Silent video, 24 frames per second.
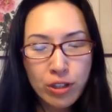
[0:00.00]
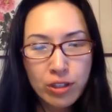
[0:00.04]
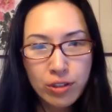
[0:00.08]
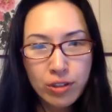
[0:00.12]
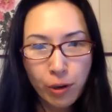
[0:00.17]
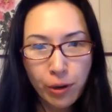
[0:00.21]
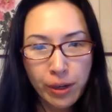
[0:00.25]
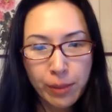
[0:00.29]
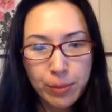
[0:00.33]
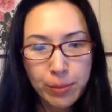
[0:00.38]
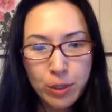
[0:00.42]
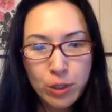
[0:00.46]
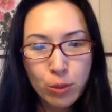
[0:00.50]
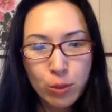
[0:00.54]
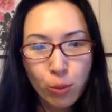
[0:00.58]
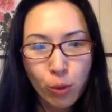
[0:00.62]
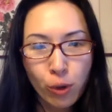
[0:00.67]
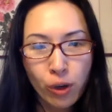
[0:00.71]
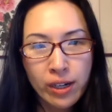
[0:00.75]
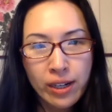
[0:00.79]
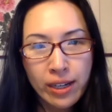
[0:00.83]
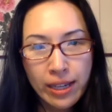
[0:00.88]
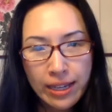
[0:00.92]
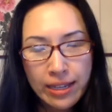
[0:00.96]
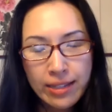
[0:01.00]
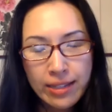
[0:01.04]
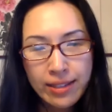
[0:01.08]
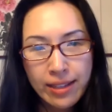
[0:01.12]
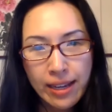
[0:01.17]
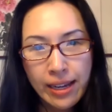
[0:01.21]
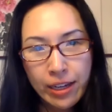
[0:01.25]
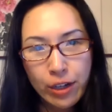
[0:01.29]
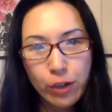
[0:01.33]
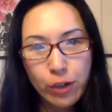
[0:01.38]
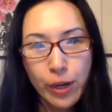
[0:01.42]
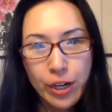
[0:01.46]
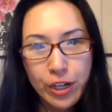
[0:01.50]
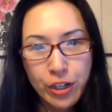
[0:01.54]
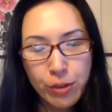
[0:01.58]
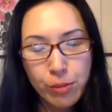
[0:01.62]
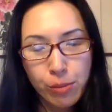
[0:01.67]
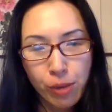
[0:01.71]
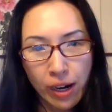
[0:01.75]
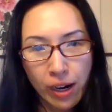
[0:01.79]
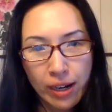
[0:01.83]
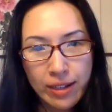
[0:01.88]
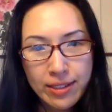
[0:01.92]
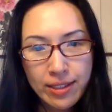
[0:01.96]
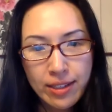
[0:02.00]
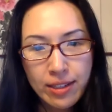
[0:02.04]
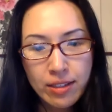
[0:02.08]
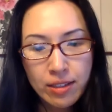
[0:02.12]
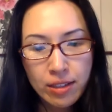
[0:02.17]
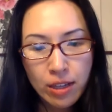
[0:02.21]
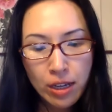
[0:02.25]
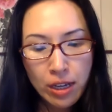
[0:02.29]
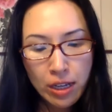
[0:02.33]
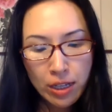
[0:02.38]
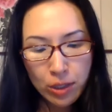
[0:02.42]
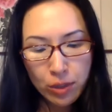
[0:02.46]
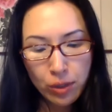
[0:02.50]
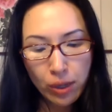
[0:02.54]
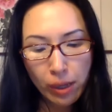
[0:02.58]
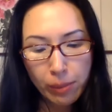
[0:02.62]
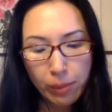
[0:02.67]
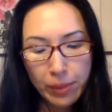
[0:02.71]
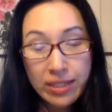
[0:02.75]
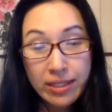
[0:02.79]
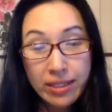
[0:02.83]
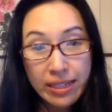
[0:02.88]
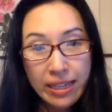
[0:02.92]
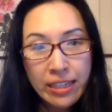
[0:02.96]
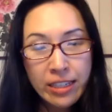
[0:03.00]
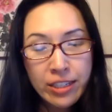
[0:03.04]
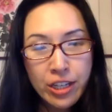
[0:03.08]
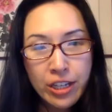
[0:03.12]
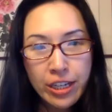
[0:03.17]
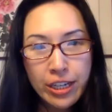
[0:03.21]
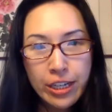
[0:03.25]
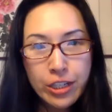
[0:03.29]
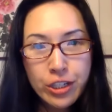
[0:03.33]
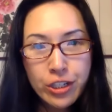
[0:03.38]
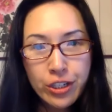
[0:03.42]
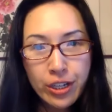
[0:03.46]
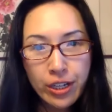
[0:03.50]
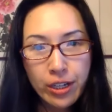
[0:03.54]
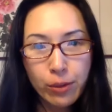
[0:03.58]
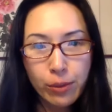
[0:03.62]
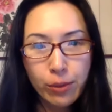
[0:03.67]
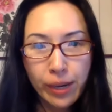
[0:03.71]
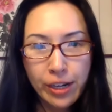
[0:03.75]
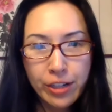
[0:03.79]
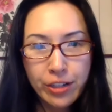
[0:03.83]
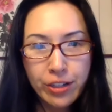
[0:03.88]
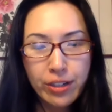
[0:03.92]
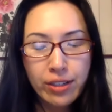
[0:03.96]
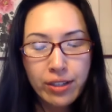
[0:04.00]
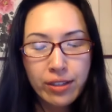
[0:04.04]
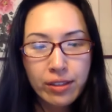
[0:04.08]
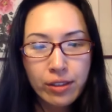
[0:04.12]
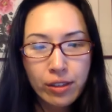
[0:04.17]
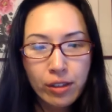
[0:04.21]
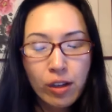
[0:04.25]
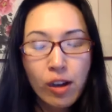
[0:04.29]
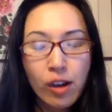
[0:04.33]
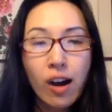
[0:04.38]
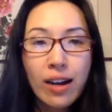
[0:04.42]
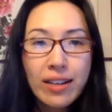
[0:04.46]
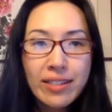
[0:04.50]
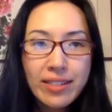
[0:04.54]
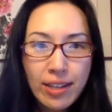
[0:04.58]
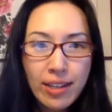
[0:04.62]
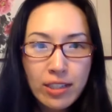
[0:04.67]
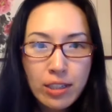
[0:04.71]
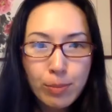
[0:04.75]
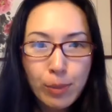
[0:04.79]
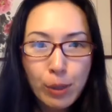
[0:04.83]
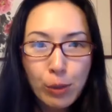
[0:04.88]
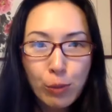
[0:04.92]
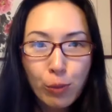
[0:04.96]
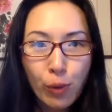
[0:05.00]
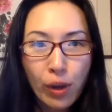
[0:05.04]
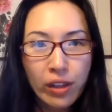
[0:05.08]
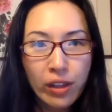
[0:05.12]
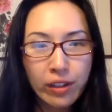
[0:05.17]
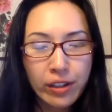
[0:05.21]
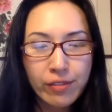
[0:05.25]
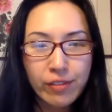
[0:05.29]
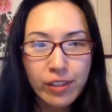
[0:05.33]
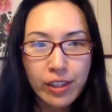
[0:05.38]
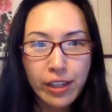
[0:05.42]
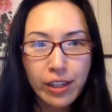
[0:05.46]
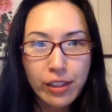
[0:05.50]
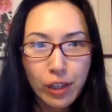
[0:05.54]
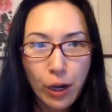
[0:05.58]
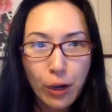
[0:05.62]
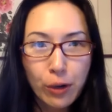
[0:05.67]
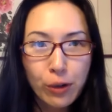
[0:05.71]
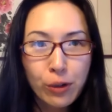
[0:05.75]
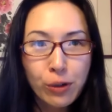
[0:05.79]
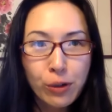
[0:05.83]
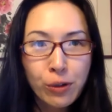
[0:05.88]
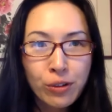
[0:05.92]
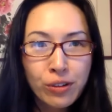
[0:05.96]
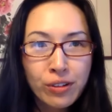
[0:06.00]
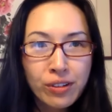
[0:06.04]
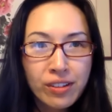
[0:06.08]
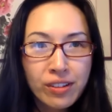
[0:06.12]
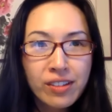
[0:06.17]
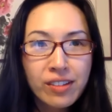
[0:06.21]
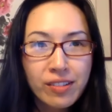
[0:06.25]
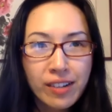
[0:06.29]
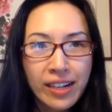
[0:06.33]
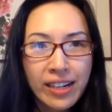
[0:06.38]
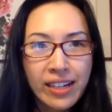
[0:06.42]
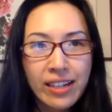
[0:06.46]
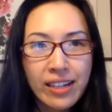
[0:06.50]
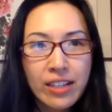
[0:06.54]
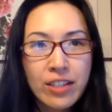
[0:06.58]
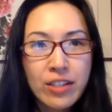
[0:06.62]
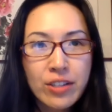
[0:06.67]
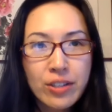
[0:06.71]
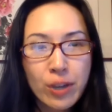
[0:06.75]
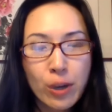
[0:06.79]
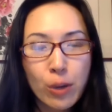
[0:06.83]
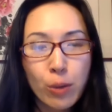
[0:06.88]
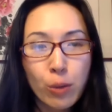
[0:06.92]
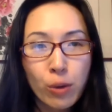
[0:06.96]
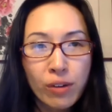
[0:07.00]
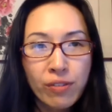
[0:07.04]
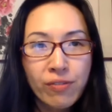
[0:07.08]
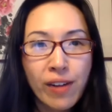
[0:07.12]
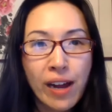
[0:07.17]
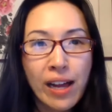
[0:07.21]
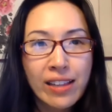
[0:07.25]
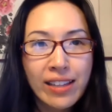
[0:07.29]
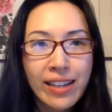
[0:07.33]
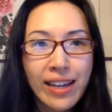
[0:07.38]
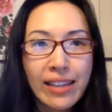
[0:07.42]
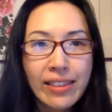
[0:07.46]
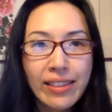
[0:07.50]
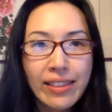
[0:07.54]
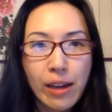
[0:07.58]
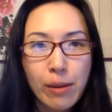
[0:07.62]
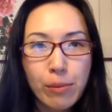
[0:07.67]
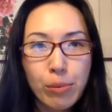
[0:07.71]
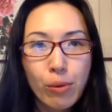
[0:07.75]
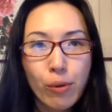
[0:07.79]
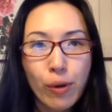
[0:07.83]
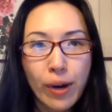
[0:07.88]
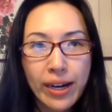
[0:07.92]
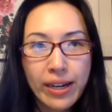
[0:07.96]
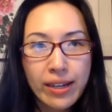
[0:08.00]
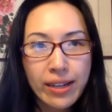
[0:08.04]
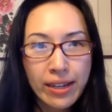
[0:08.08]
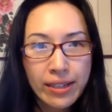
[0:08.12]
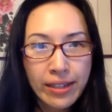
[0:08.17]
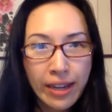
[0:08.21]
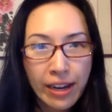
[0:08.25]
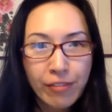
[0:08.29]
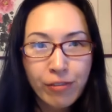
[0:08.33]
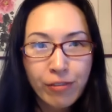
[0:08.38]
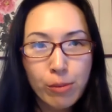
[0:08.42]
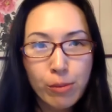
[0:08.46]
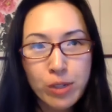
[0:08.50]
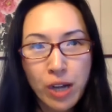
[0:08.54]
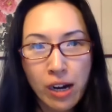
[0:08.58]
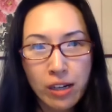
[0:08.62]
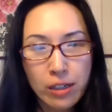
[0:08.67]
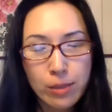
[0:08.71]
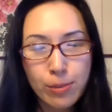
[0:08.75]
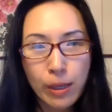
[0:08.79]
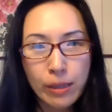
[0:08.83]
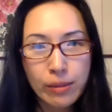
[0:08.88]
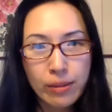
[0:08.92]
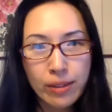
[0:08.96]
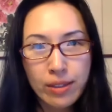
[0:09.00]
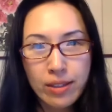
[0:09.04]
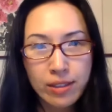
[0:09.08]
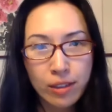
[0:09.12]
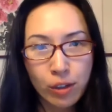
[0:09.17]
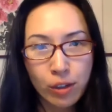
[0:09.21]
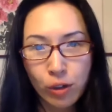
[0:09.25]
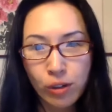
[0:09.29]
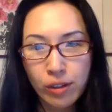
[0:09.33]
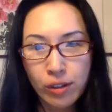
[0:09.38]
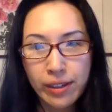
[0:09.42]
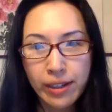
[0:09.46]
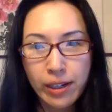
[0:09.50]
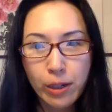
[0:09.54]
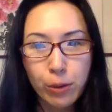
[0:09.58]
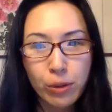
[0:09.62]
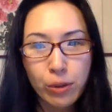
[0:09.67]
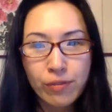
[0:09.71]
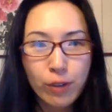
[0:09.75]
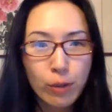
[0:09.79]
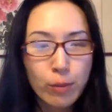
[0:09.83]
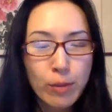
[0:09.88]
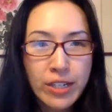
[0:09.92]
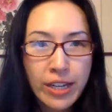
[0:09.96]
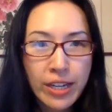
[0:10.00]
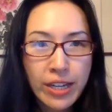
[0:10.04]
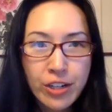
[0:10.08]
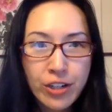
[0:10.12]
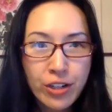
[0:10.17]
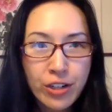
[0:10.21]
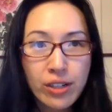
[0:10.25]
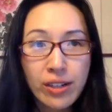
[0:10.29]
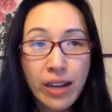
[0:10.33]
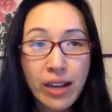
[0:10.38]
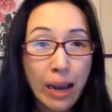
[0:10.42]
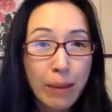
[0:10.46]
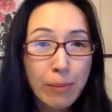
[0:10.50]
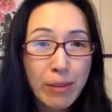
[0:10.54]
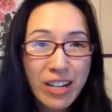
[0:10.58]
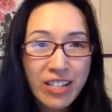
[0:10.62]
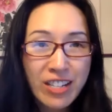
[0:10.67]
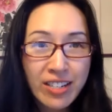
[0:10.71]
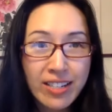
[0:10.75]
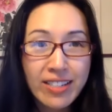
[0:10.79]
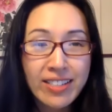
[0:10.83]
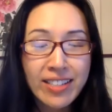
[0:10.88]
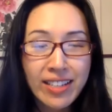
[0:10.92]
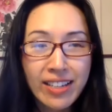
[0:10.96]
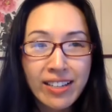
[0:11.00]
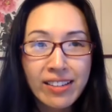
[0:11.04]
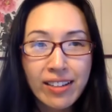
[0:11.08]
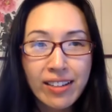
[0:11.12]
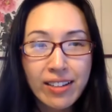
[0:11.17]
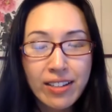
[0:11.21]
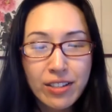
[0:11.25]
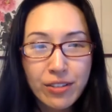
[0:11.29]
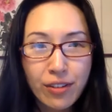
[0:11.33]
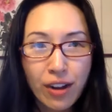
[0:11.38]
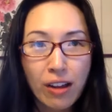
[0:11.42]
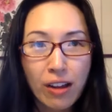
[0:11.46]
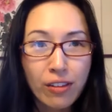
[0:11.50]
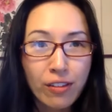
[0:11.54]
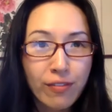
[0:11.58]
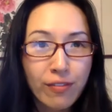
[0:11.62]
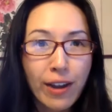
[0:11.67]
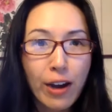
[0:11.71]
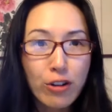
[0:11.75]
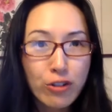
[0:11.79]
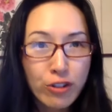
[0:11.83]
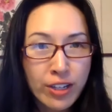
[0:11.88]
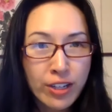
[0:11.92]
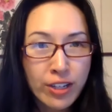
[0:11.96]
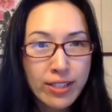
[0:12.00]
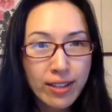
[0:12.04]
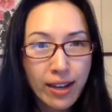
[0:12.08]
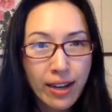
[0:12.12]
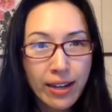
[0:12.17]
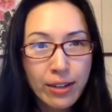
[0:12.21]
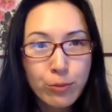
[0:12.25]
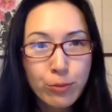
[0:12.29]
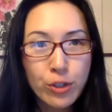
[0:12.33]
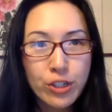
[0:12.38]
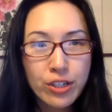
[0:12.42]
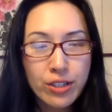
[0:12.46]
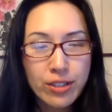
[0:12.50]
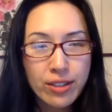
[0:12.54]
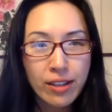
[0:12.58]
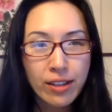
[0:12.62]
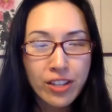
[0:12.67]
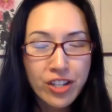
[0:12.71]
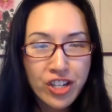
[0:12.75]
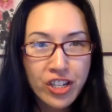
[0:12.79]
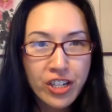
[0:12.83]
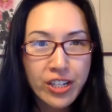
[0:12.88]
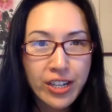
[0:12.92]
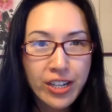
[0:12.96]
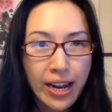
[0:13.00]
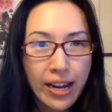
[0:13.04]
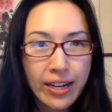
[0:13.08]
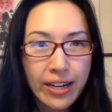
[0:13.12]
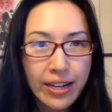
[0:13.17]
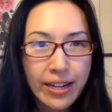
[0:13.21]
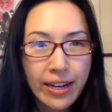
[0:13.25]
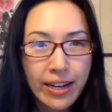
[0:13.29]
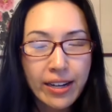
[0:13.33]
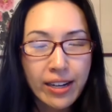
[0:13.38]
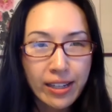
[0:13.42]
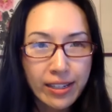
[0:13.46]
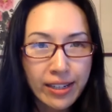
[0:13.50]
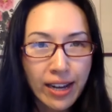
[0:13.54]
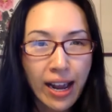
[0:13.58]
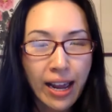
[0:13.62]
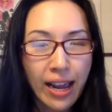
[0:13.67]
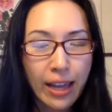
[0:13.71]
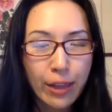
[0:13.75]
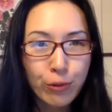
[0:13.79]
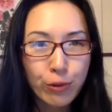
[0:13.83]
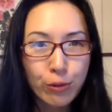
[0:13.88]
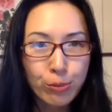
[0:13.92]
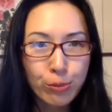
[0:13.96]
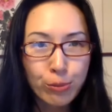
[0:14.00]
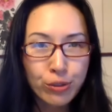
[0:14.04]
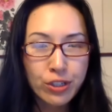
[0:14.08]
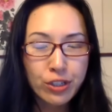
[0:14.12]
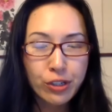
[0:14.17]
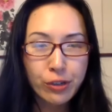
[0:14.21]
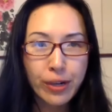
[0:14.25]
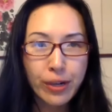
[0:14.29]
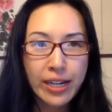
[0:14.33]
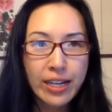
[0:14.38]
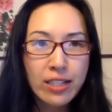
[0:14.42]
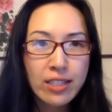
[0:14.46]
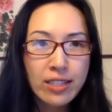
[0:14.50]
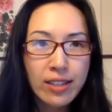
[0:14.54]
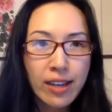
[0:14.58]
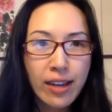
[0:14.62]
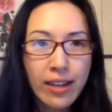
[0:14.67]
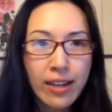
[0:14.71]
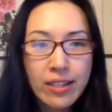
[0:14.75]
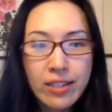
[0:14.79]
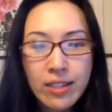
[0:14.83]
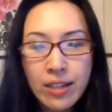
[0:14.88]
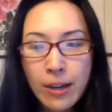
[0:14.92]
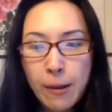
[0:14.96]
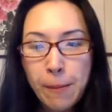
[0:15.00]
startups to work is that iteration process. So that means each iteration, the cost has to be relatively low, right? And so we're finally at that point. And Ephraim talked about this earlier with fermentation. I'm actually seeing this on the foundry side, which is on the gene editing and high throughput screening side.